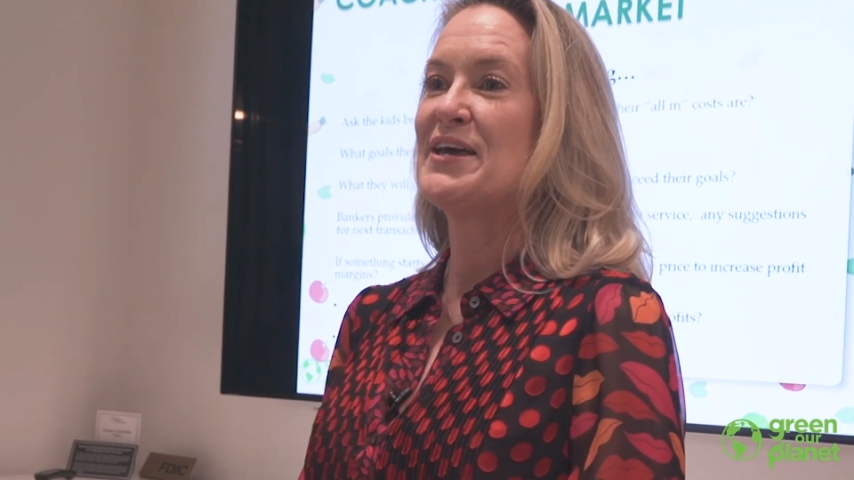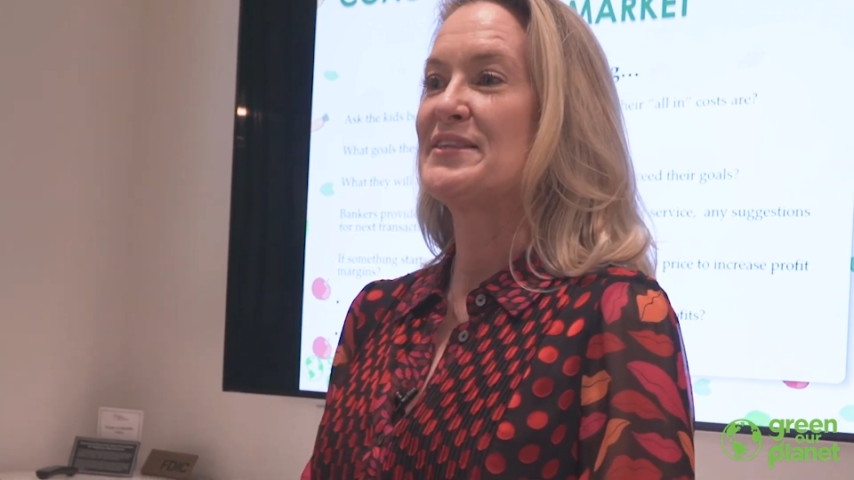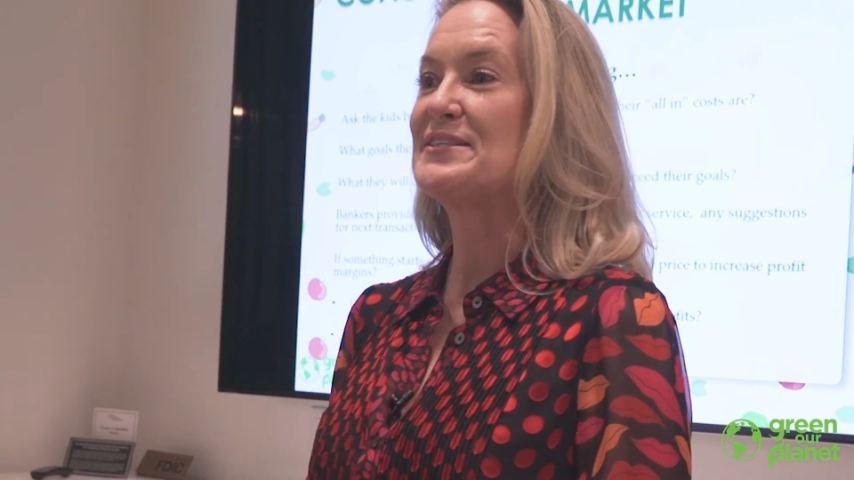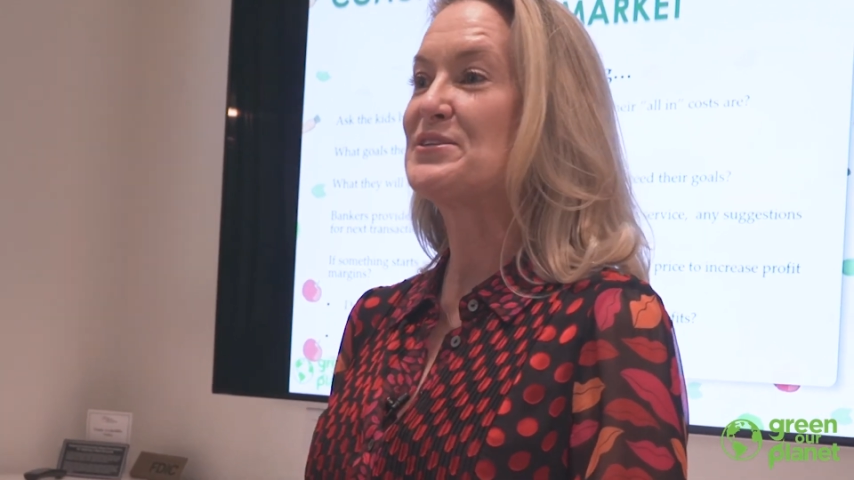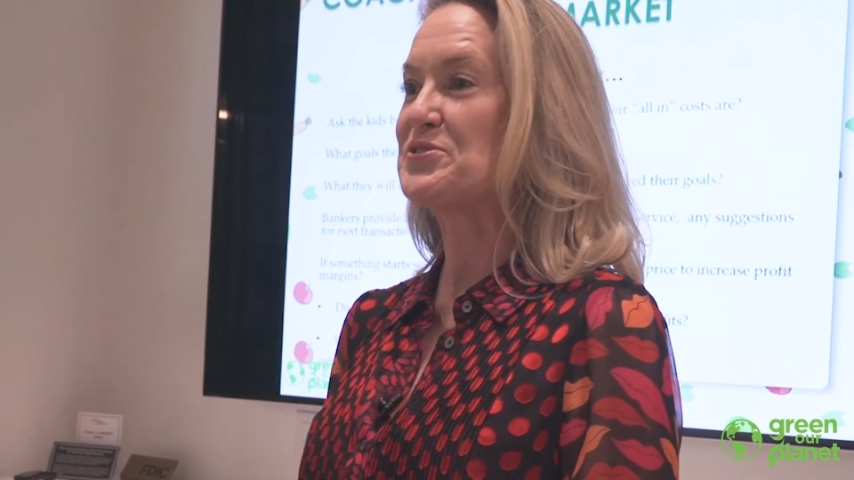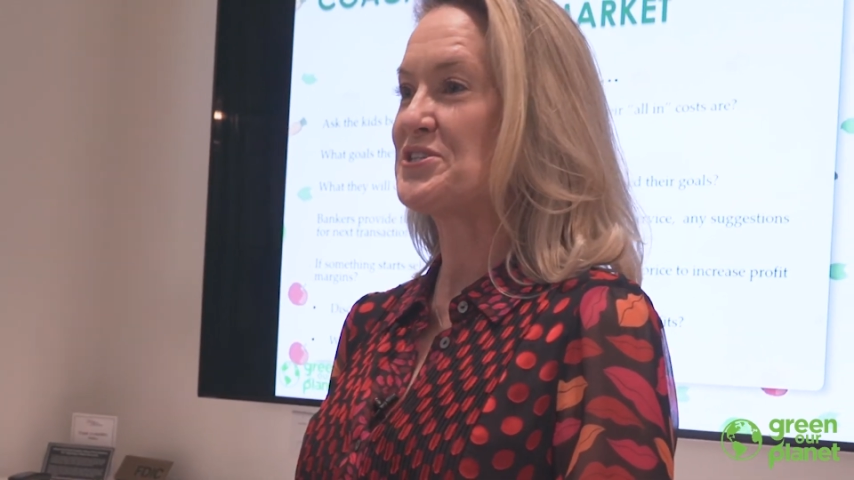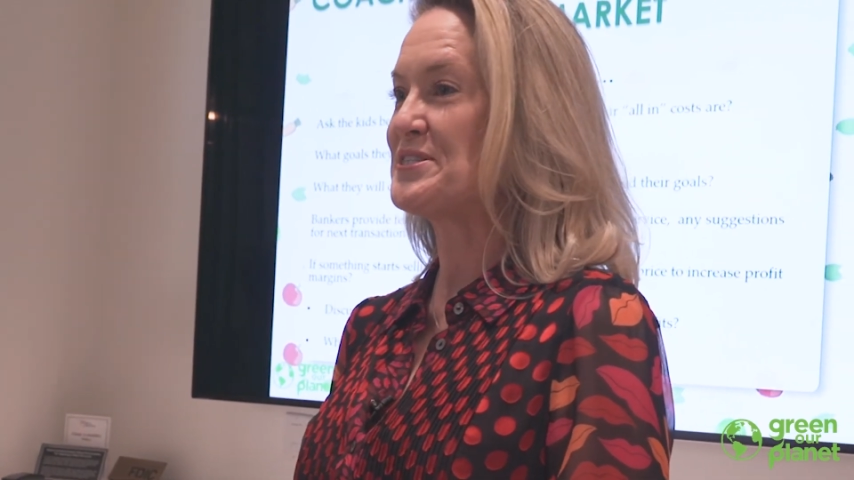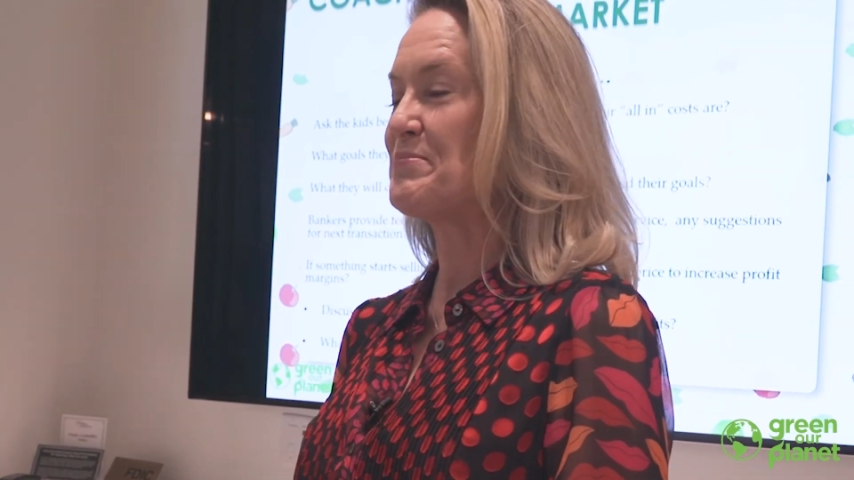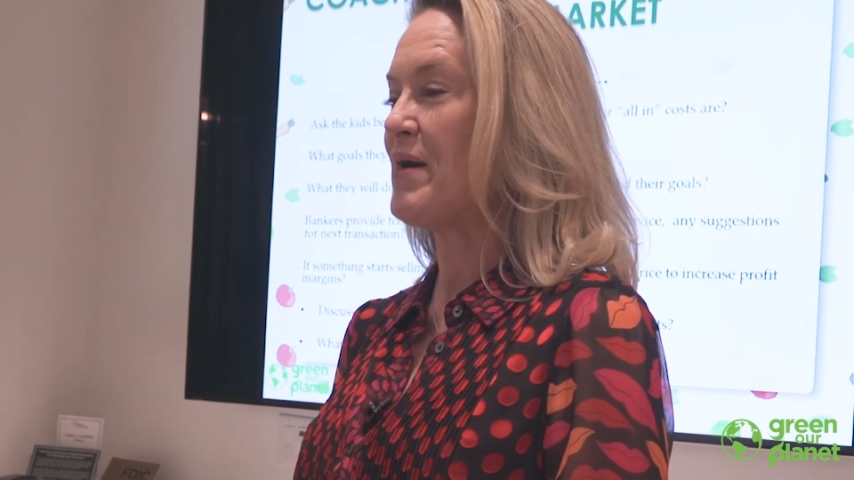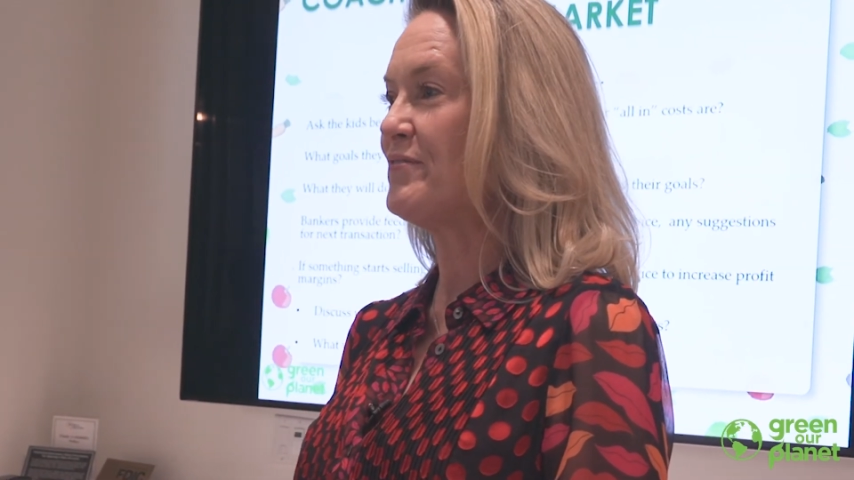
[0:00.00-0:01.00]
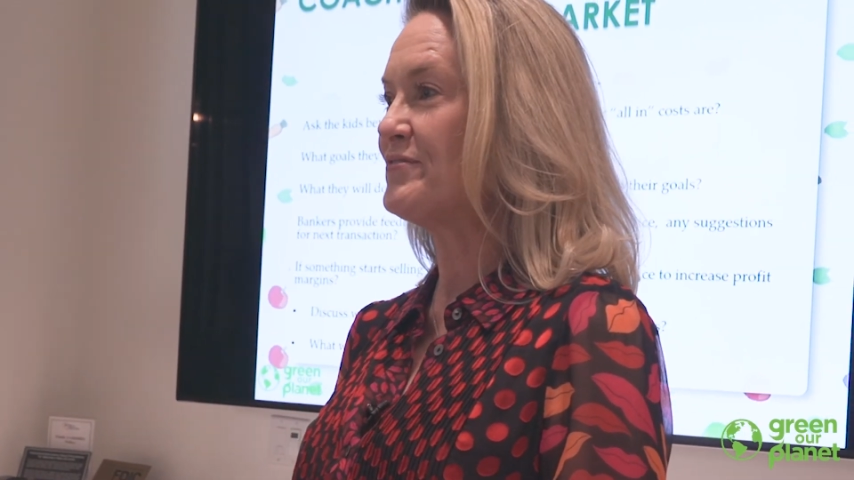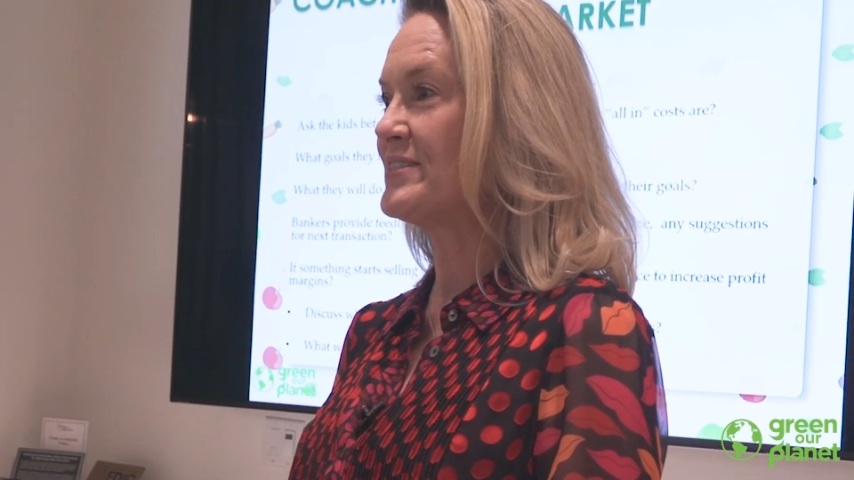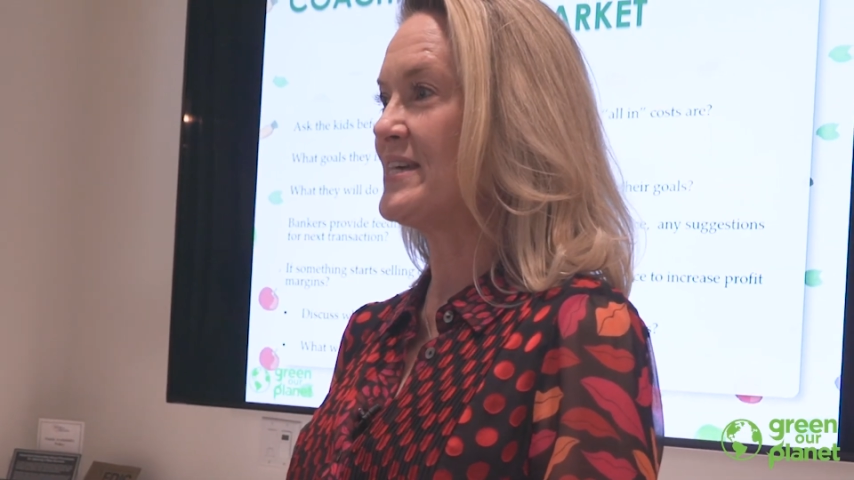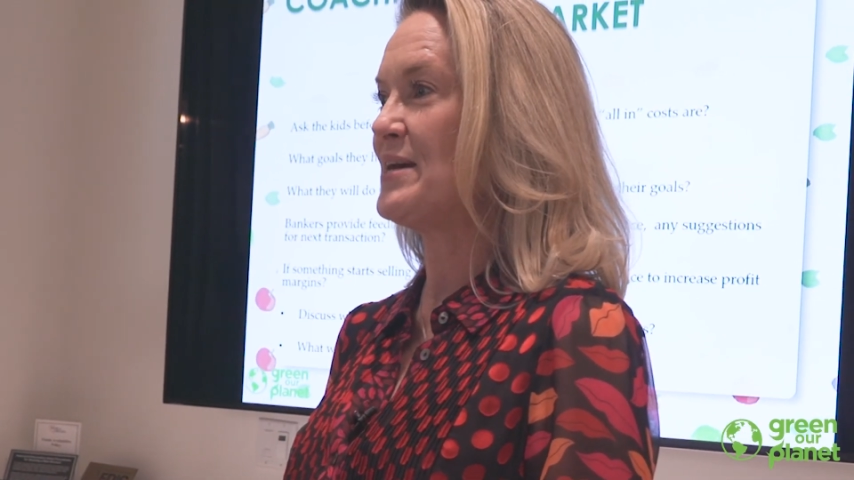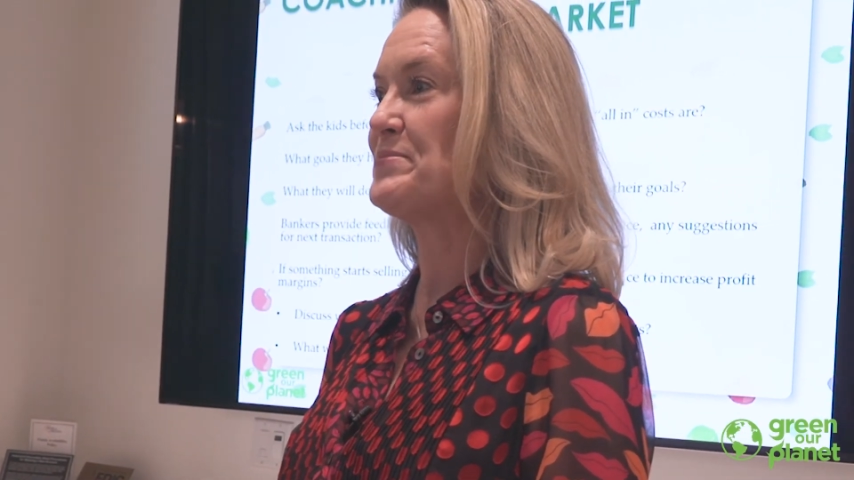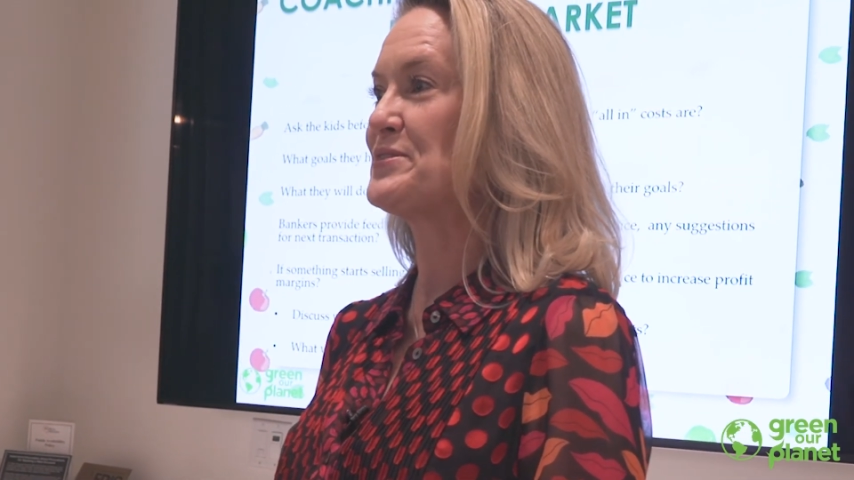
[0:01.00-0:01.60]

These are just some helpful tips